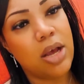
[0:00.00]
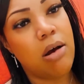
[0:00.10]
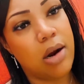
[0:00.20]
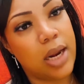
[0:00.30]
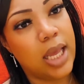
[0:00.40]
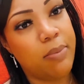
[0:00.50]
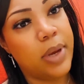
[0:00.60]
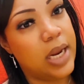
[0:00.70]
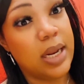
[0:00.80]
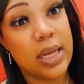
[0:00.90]
are they
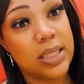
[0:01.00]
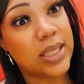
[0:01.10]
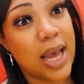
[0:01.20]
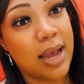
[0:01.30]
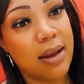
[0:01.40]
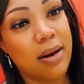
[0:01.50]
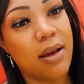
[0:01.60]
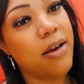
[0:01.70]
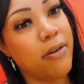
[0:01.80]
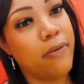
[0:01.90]
putting inside
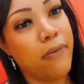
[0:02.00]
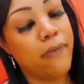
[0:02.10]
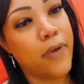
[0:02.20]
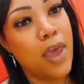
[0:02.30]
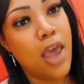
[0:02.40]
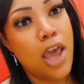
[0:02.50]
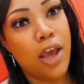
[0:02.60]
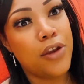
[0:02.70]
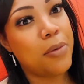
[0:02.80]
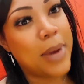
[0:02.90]
of
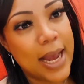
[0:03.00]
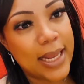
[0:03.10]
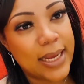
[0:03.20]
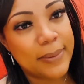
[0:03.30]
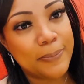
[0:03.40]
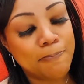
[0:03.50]
your body